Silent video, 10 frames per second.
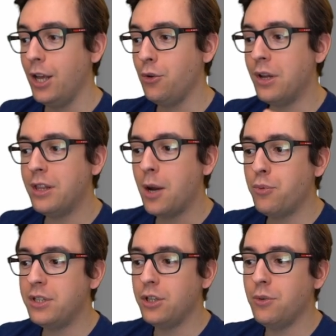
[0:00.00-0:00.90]
you end up
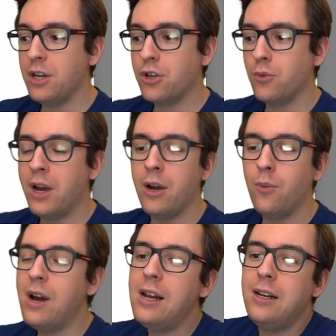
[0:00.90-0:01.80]
with a situation where,
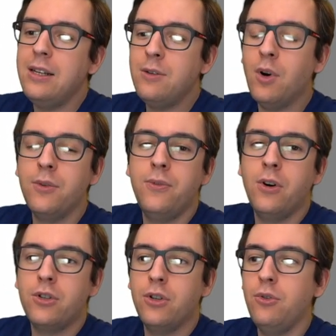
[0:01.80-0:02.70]
well, in one
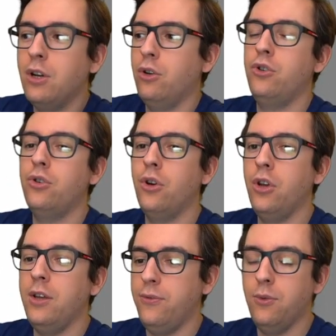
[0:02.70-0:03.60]
function, you are not sure
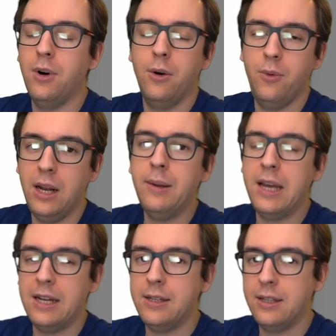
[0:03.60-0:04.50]
if you are really
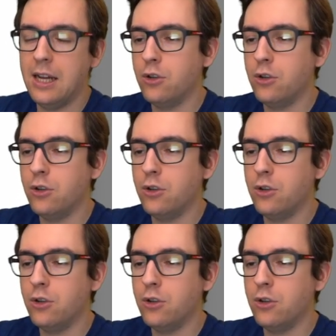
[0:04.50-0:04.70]
get that